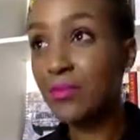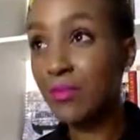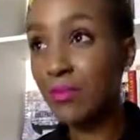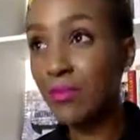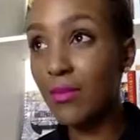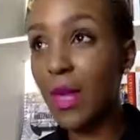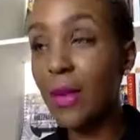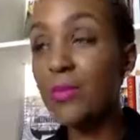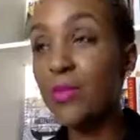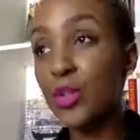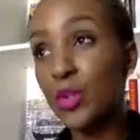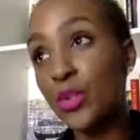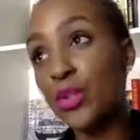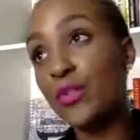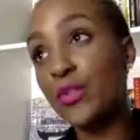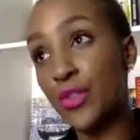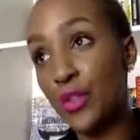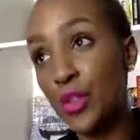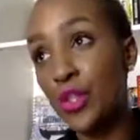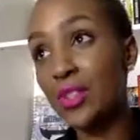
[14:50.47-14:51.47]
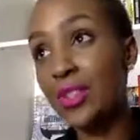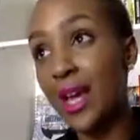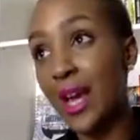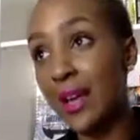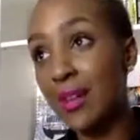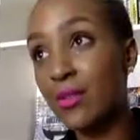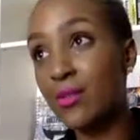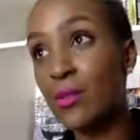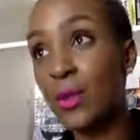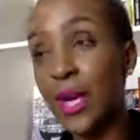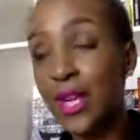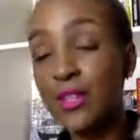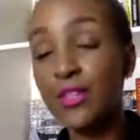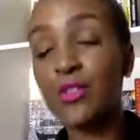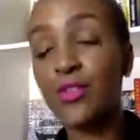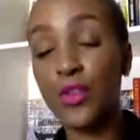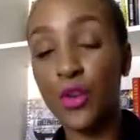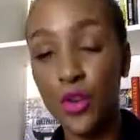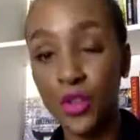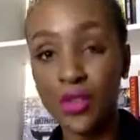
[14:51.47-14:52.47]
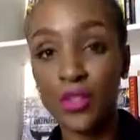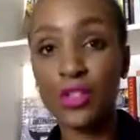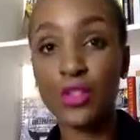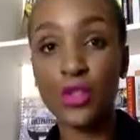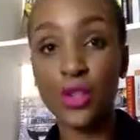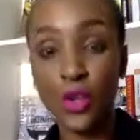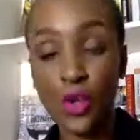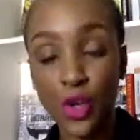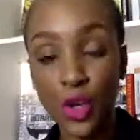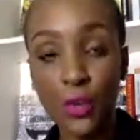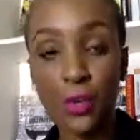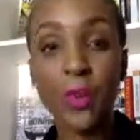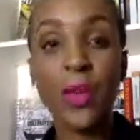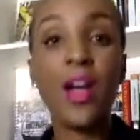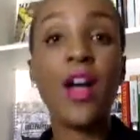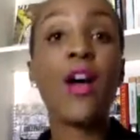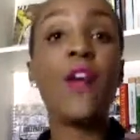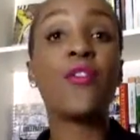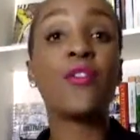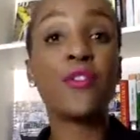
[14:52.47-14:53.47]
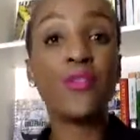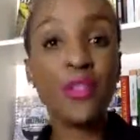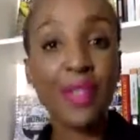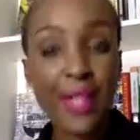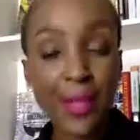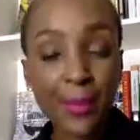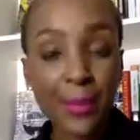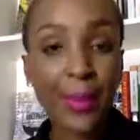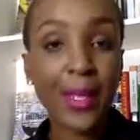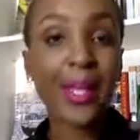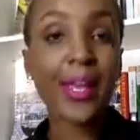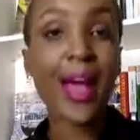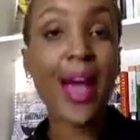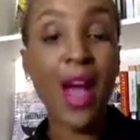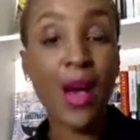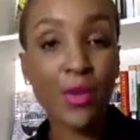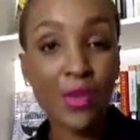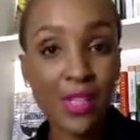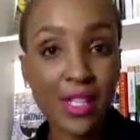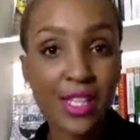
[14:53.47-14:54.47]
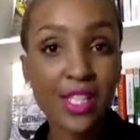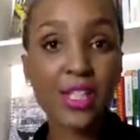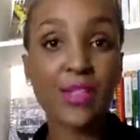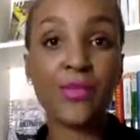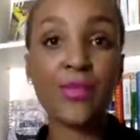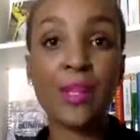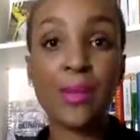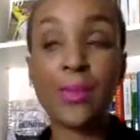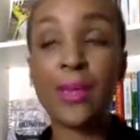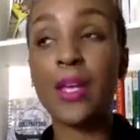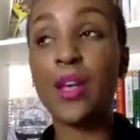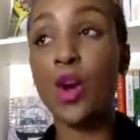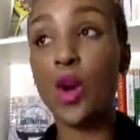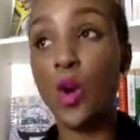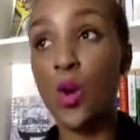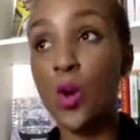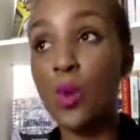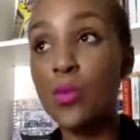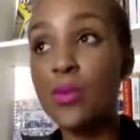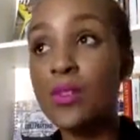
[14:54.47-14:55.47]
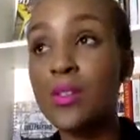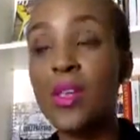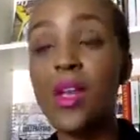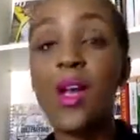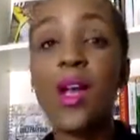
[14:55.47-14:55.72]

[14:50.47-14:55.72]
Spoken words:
I'm sure you've heard that, right? You've heard the term flipping houses, flipping homes,